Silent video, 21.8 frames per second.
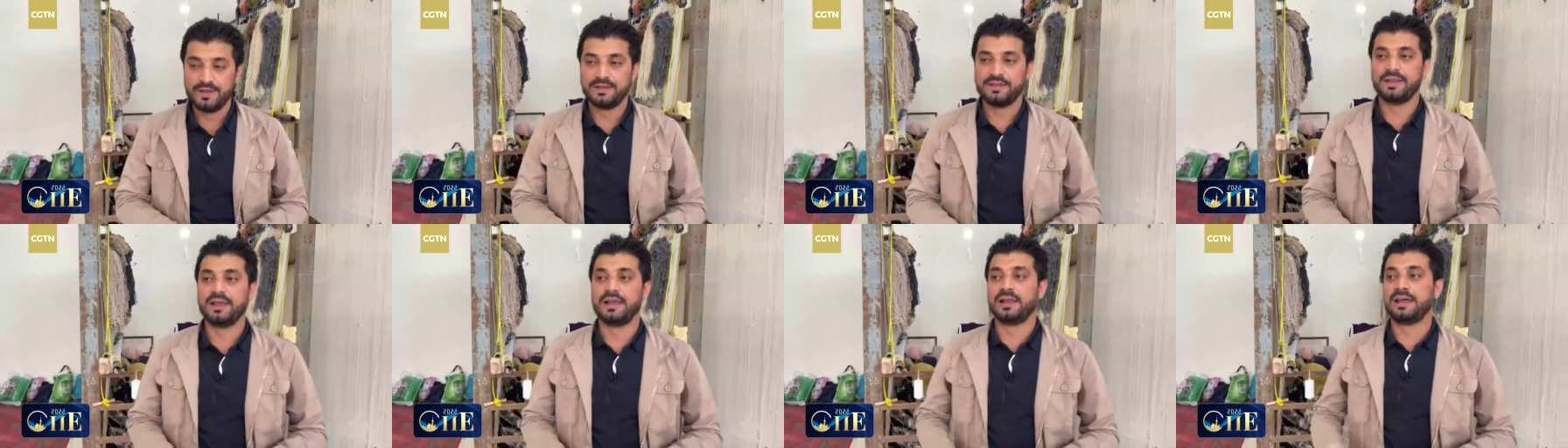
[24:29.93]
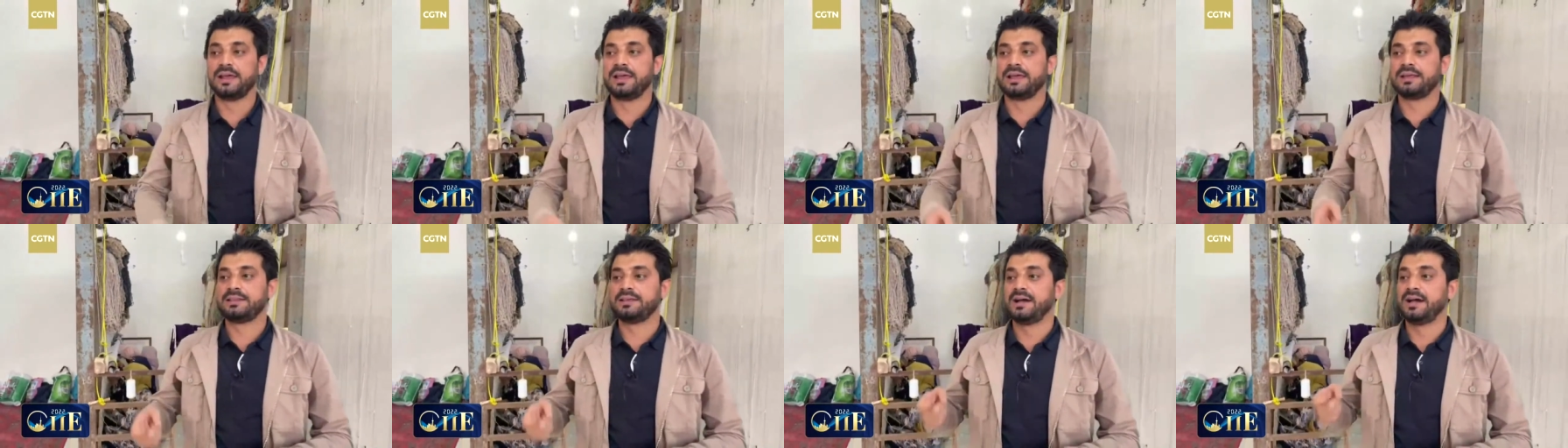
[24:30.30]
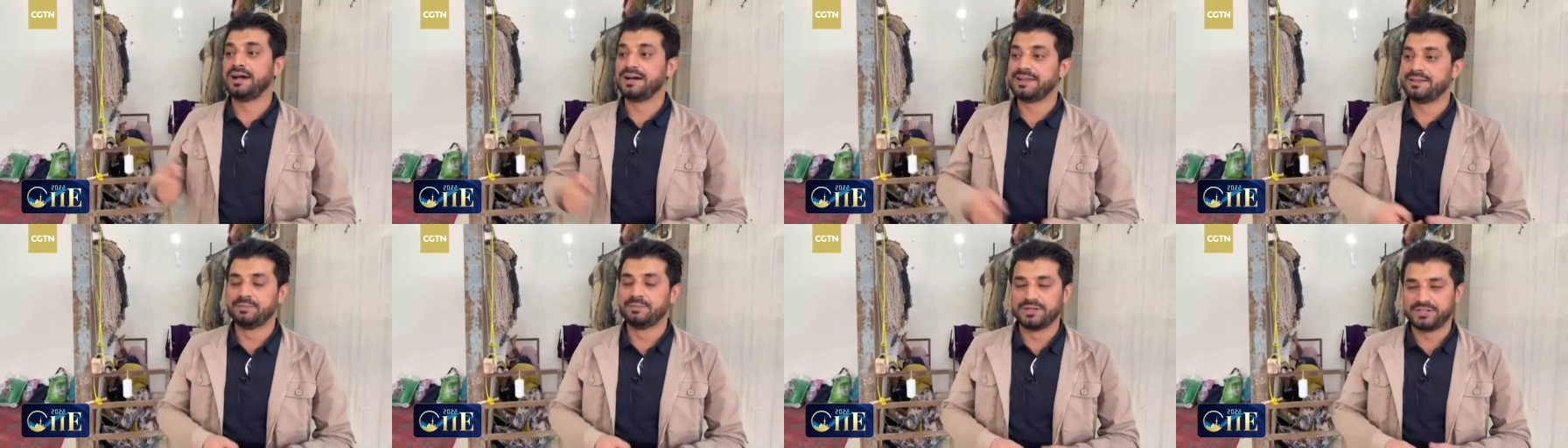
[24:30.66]
they like the
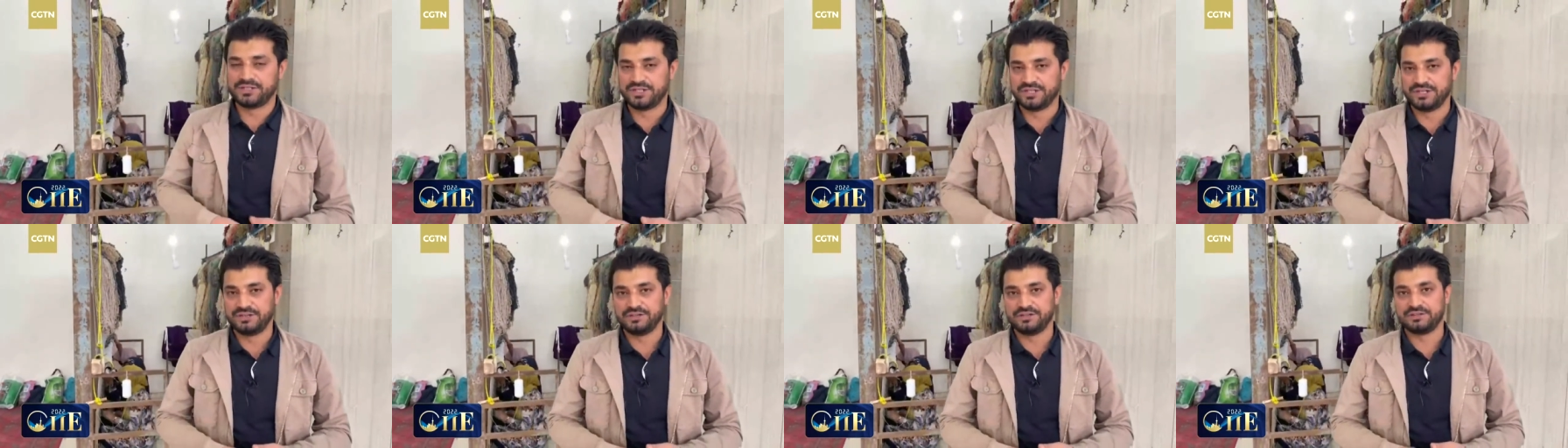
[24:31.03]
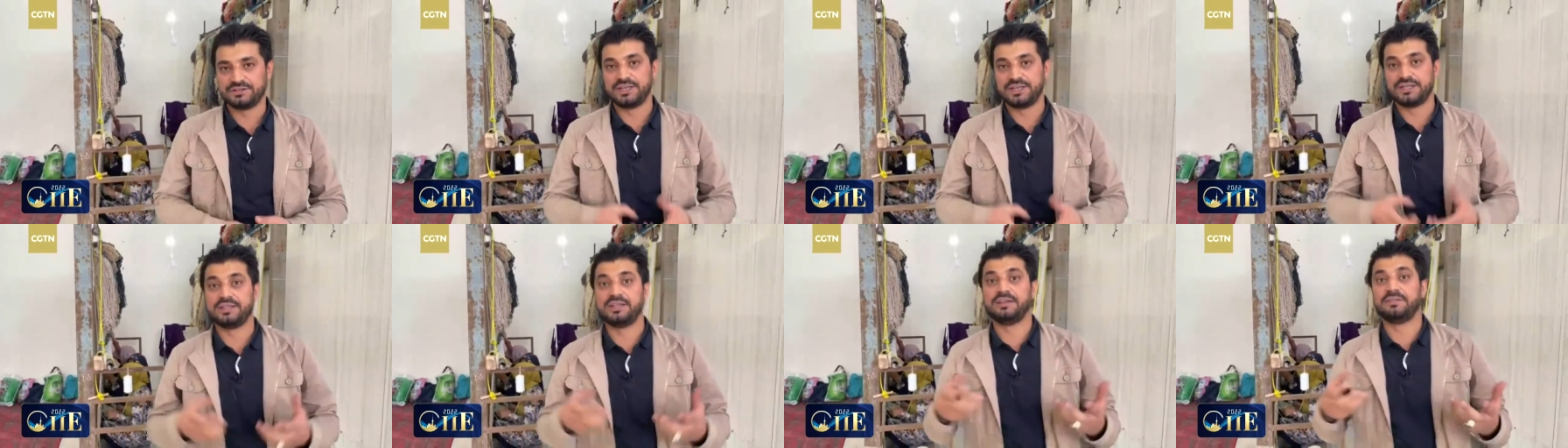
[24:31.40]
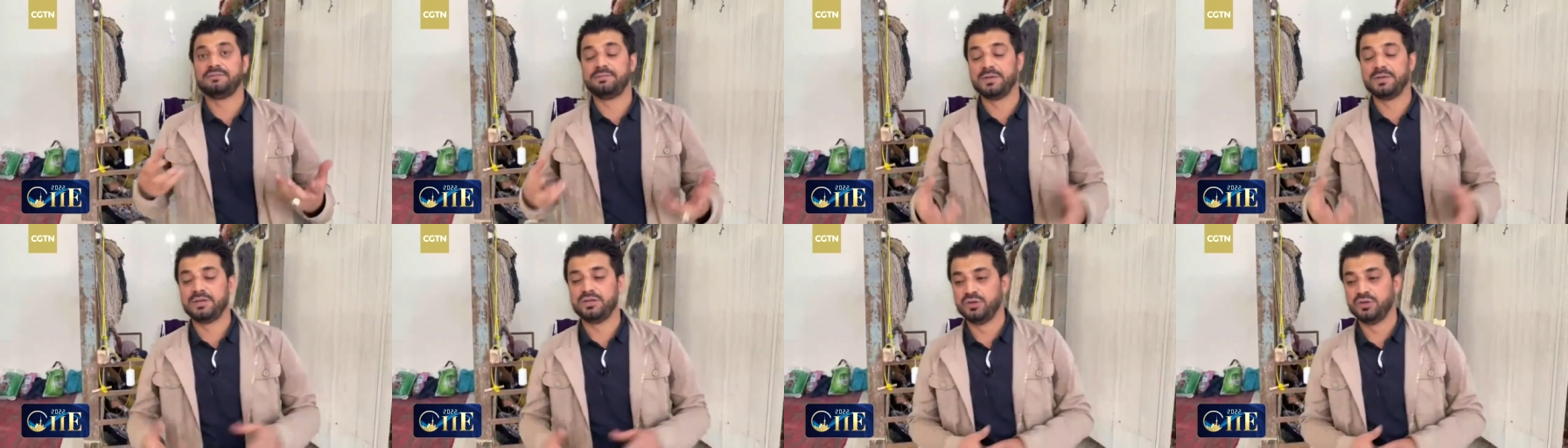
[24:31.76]
other material that they've
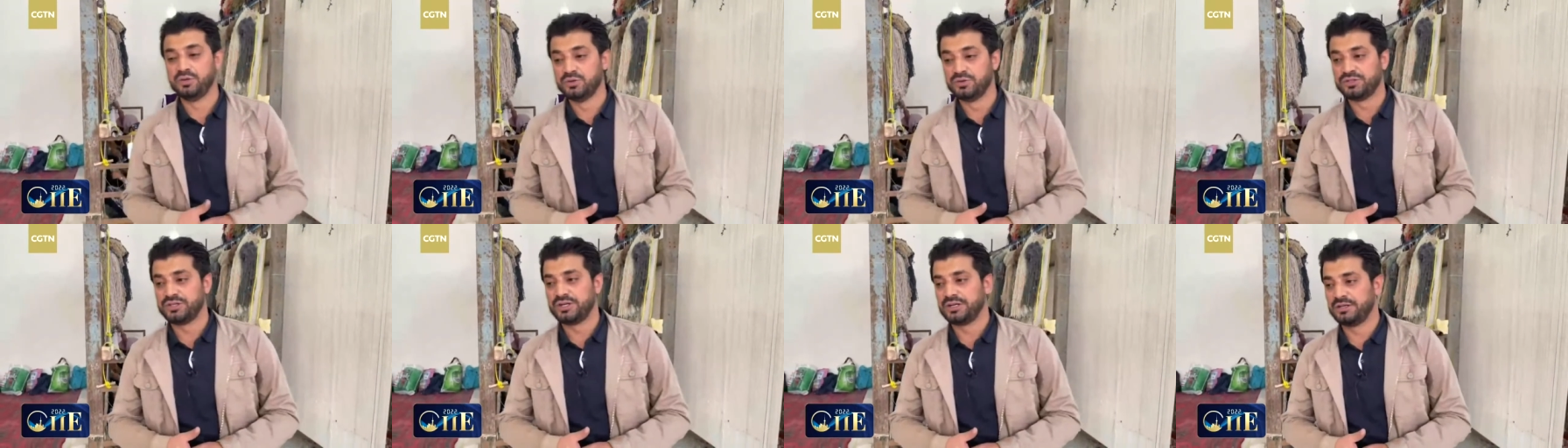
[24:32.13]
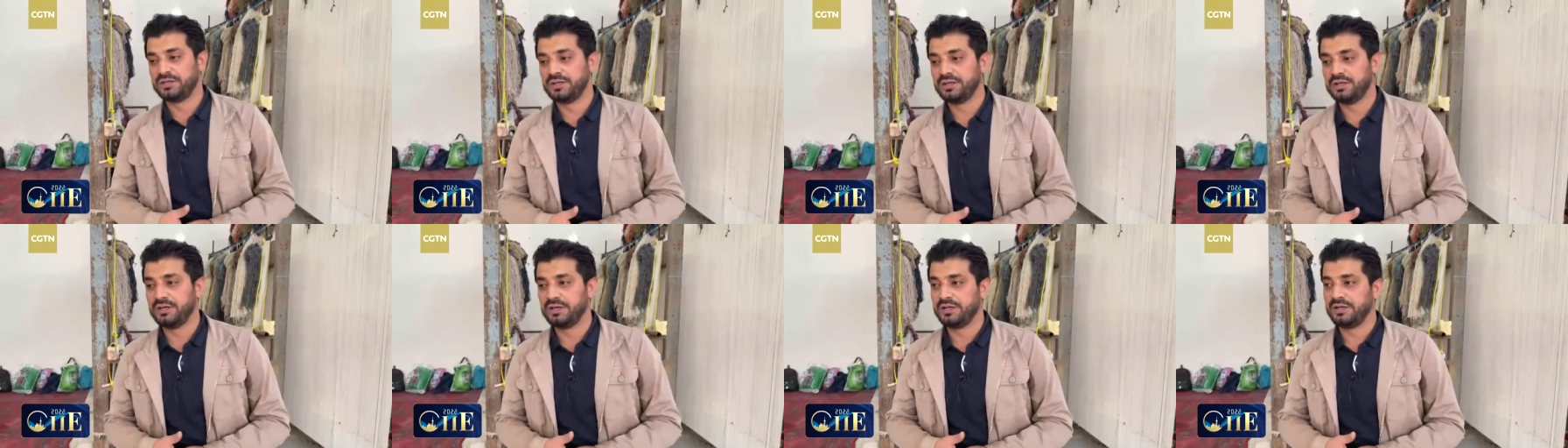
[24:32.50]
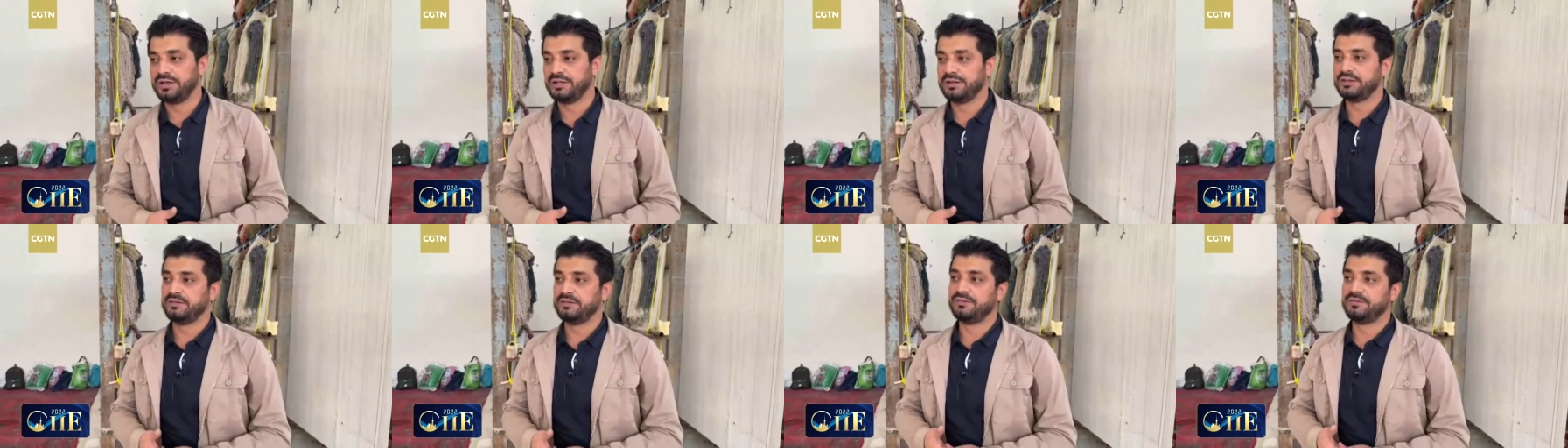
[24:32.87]
been using
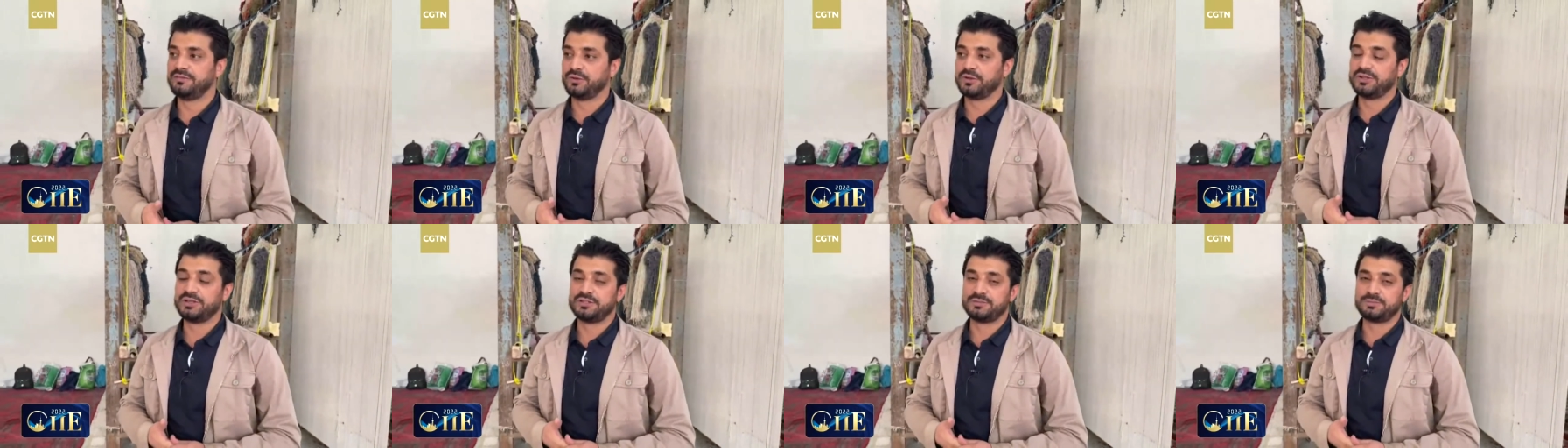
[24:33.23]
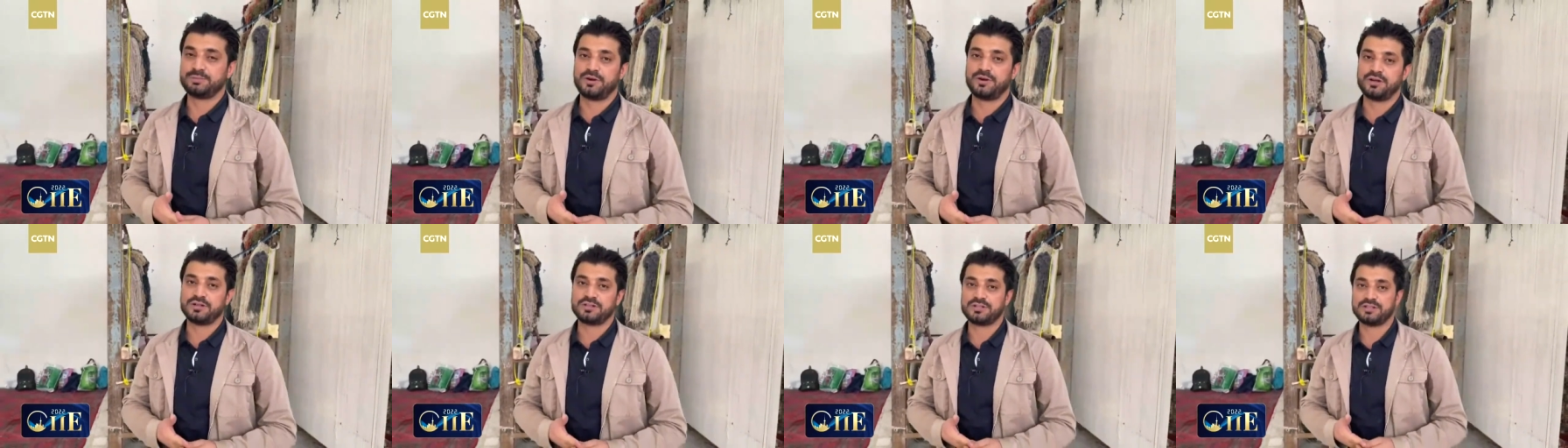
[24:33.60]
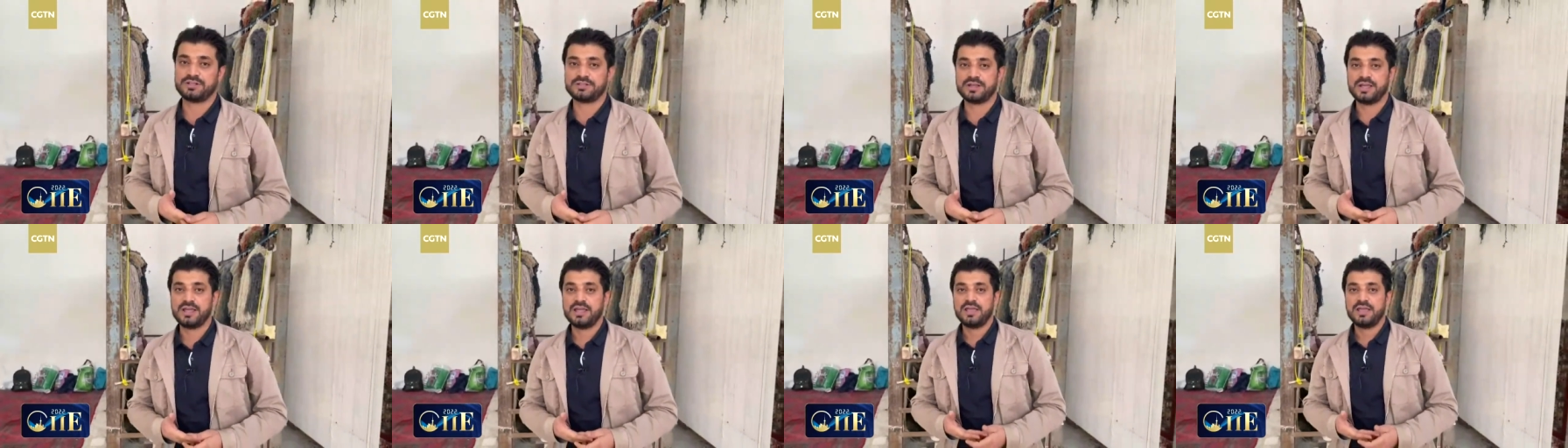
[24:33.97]
uh, for this process,